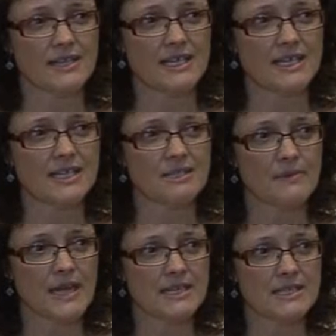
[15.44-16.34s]
think, and it
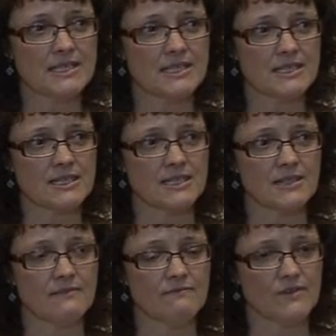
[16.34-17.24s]
depends
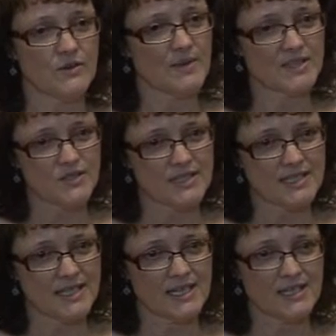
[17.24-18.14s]
very much on the
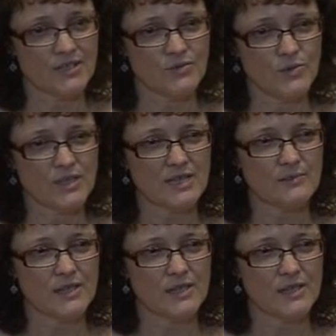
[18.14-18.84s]
setting that you work in,